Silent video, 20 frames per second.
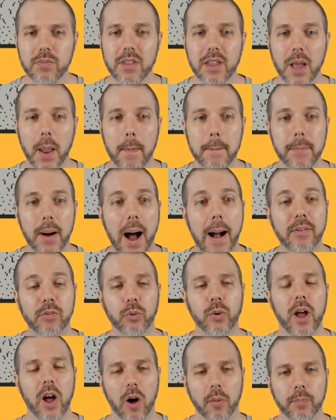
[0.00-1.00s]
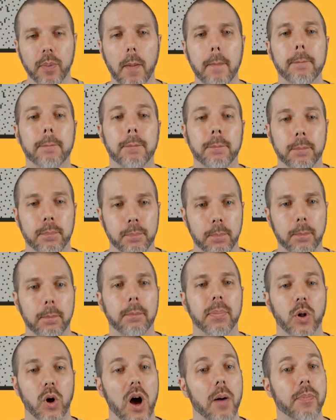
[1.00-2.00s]
and bombs will help
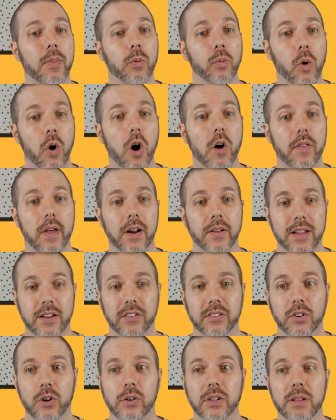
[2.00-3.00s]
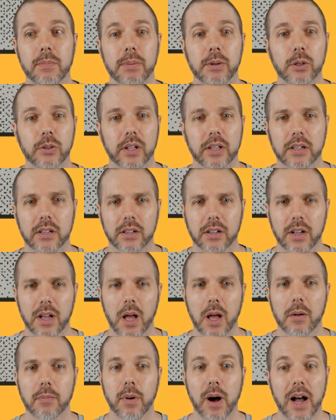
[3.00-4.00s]
blow up the wall there that is currently building
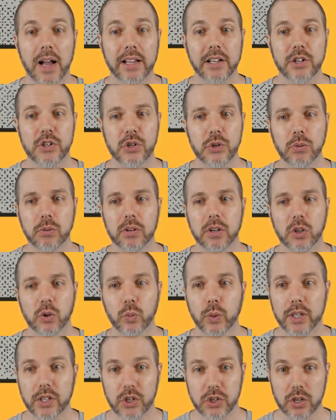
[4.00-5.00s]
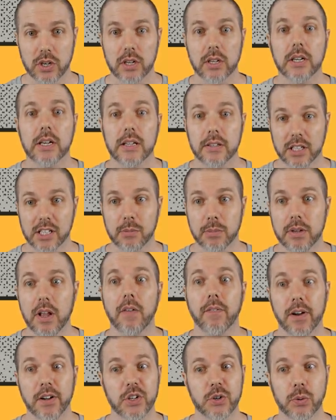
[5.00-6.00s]
behind you, which is going to be
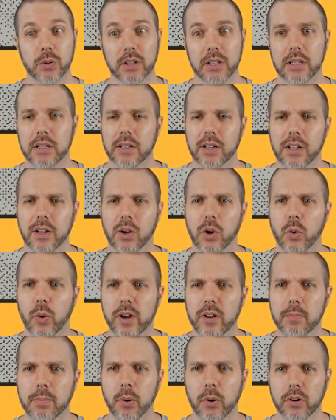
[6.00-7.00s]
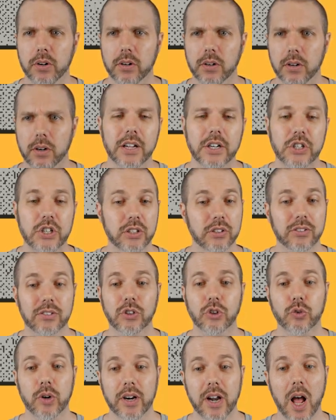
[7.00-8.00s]
eventually quite important.
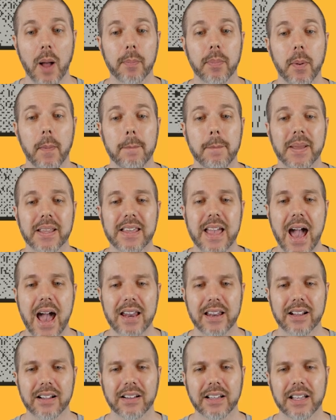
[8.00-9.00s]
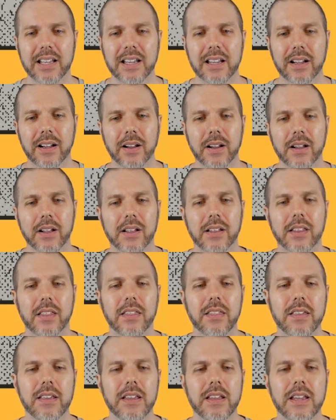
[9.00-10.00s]
Just straight up mechanically,
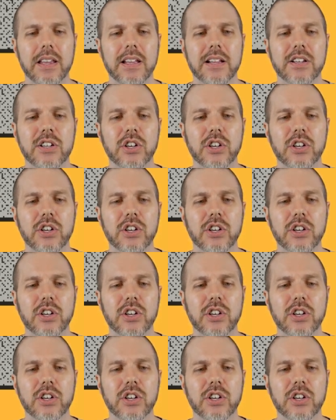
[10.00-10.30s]
the